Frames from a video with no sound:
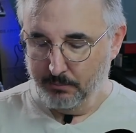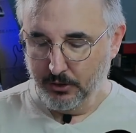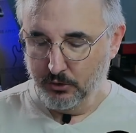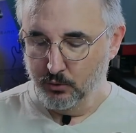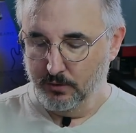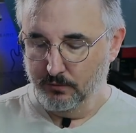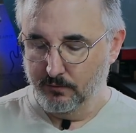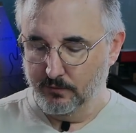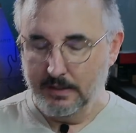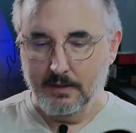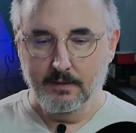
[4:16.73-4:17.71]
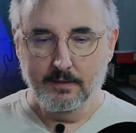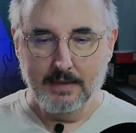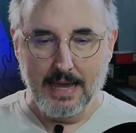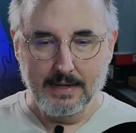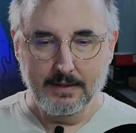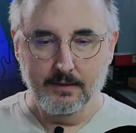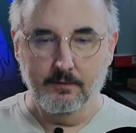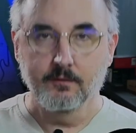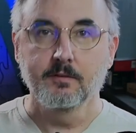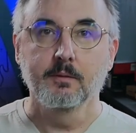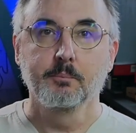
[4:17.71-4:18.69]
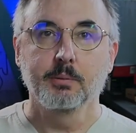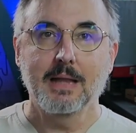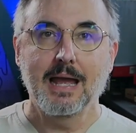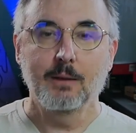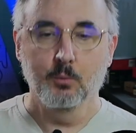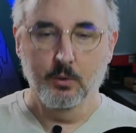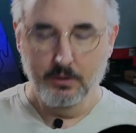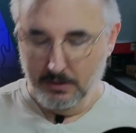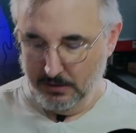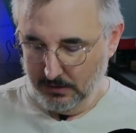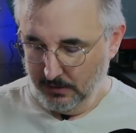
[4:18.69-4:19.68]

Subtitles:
but you can see that that is plywood.